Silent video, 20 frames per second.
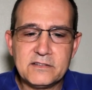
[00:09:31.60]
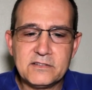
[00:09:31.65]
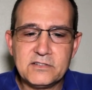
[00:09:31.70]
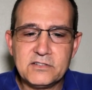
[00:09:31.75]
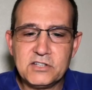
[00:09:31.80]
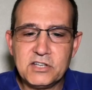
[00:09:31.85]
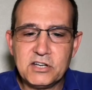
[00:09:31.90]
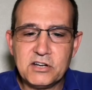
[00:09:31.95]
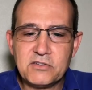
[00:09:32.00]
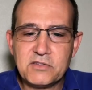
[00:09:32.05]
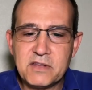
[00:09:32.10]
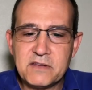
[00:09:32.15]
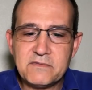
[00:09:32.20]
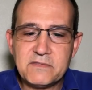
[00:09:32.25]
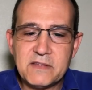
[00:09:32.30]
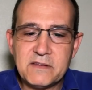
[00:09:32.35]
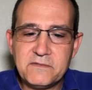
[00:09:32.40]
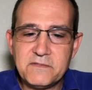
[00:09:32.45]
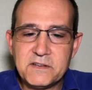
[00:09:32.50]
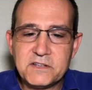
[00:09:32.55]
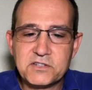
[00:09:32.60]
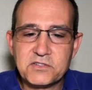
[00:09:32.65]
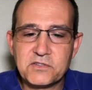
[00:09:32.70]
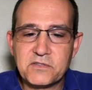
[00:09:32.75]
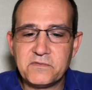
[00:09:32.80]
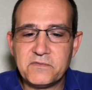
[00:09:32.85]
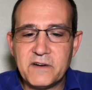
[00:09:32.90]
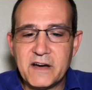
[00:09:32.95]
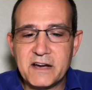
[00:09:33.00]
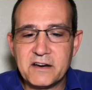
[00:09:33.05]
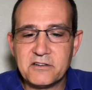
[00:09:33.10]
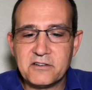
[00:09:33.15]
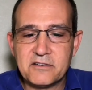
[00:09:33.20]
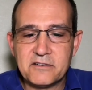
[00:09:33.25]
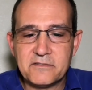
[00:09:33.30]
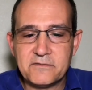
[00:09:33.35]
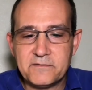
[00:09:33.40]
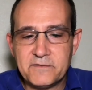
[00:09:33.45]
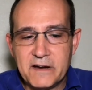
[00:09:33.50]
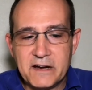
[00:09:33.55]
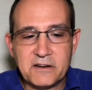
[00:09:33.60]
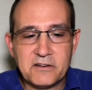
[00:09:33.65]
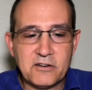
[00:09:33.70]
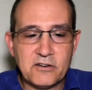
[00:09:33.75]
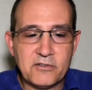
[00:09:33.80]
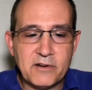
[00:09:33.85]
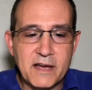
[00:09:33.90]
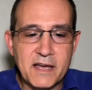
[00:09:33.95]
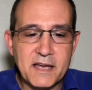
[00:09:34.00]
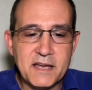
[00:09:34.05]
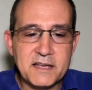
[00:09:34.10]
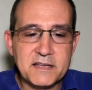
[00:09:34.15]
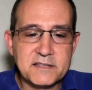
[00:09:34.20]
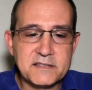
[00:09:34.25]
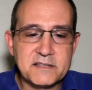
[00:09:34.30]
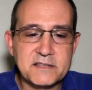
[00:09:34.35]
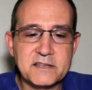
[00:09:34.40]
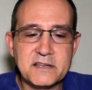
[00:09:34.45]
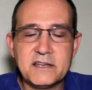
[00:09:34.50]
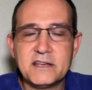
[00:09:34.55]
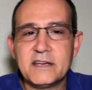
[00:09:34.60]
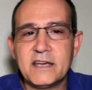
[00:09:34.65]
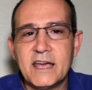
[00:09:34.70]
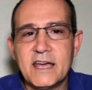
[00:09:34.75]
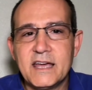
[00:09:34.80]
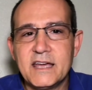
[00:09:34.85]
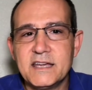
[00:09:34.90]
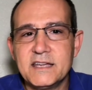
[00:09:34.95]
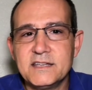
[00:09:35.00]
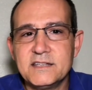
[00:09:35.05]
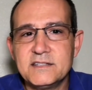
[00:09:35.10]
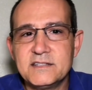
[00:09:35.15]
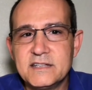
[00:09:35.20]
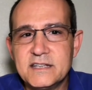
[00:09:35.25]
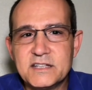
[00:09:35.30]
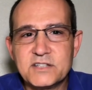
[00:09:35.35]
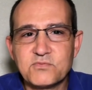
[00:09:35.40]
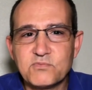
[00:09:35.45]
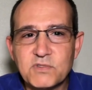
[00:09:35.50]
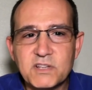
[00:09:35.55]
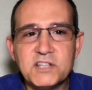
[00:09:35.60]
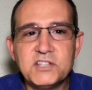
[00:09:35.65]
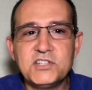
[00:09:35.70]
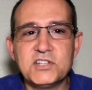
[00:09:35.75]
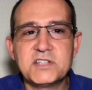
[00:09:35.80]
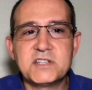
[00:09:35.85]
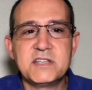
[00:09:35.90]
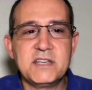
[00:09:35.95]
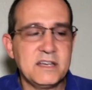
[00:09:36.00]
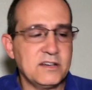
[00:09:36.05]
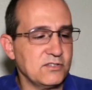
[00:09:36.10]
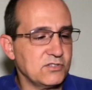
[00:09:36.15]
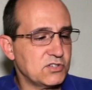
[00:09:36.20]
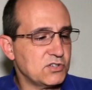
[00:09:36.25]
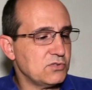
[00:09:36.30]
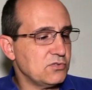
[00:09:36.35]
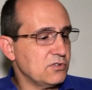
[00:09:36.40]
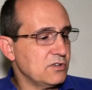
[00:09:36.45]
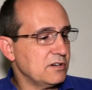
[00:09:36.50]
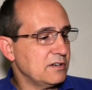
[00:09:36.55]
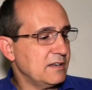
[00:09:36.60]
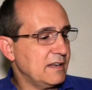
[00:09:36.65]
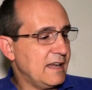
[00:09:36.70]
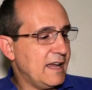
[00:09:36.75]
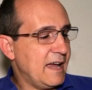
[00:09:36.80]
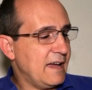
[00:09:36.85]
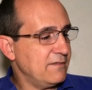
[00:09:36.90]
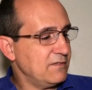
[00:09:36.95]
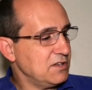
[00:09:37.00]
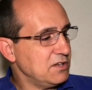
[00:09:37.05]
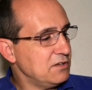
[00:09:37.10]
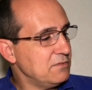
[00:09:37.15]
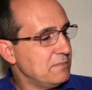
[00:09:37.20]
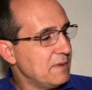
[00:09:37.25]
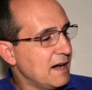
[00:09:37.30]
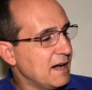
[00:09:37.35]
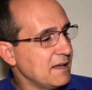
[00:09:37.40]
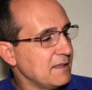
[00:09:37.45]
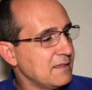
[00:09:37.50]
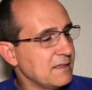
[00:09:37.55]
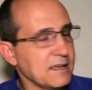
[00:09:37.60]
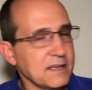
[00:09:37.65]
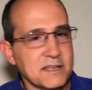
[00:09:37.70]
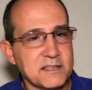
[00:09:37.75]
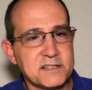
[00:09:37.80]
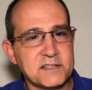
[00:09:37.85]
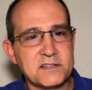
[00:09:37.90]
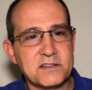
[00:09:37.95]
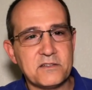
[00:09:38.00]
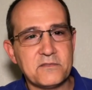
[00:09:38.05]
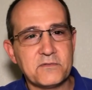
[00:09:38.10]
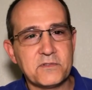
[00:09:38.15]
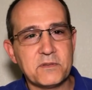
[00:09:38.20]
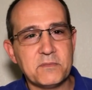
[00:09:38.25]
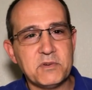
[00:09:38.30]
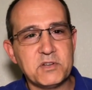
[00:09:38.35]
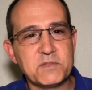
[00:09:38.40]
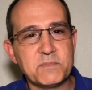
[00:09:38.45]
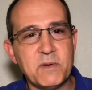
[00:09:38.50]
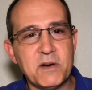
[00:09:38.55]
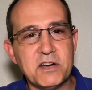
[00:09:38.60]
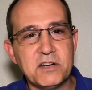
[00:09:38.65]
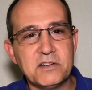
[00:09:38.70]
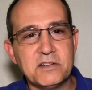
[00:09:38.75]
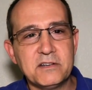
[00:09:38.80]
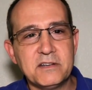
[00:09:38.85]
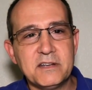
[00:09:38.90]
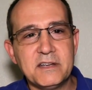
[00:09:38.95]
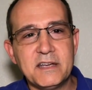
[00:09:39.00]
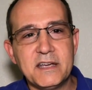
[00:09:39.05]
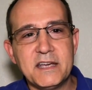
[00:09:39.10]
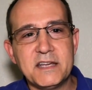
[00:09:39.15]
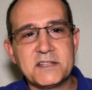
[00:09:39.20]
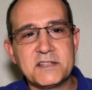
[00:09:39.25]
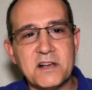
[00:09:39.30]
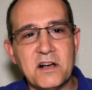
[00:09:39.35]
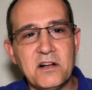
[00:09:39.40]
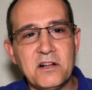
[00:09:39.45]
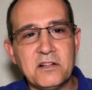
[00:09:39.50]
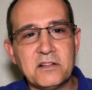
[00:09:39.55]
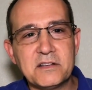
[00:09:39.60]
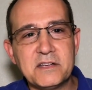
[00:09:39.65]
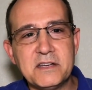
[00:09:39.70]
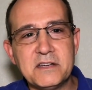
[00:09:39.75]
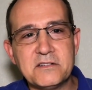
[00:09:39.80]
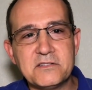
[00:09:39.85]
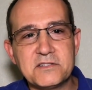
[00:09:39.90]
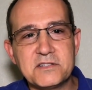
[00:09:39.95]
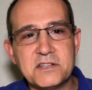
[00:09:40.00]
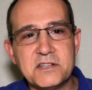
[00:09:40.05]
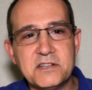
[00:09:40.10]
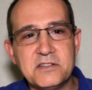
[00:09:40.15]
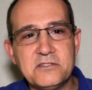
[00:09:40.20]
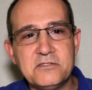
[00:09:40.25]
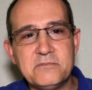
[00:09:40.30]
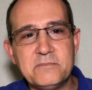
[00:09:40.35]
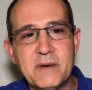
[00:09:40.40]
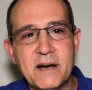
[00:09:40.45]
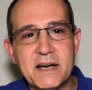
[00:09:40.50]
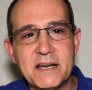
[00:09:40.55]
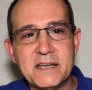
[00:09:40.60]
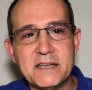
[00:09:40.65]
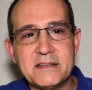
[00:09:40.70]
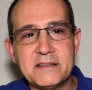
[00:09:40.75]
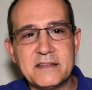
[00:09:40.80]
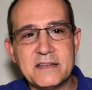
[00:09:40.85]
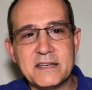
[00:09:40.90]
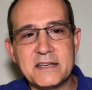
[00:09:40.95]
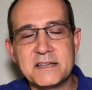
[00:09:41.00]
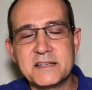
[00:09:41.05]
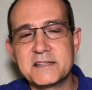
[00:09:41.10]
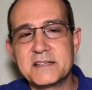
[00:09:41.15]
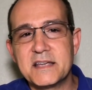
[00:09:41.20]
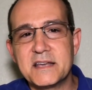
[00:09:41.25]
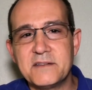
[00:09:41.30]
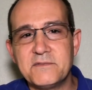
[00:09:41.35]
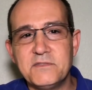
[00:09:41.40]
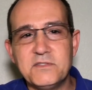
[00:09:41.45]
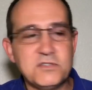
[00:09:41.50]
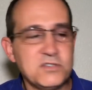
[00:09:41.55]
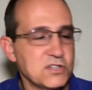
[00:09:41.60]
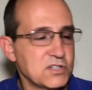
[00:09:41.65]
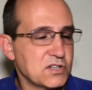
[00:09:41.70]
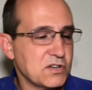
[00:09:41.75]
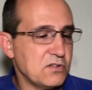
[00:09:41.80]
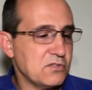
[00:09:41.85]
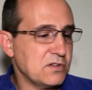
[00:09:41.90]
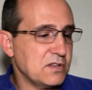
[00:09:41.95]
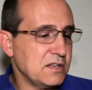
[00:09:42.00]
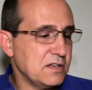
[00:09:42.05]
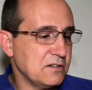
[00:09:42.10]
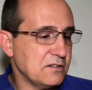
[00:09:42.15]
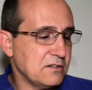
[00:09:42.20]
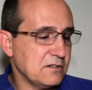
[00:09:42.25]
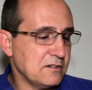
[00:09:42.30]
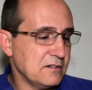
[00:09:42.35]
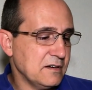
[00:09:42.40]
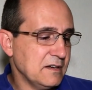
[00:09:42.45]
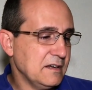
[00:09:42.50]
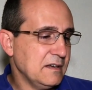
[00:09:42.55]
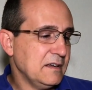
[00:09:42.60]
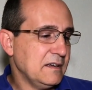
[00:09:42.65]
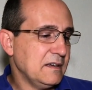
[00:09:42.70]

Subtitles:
you know they feature the Fire OS, and it's really just geared toward having you buy things. So for the most part, it's all geared to you buying things. And if you just go to your